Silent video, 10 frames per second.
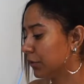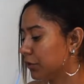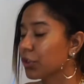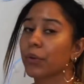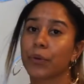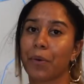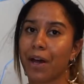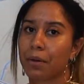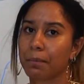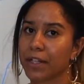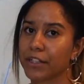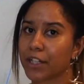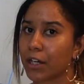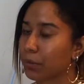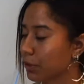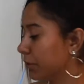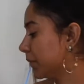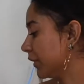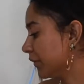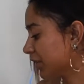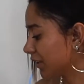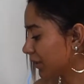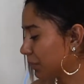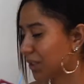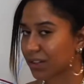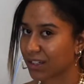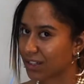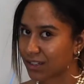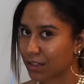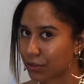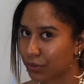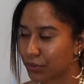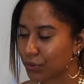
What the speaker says: don't know how much I'll really be using this because, like I said, I don't do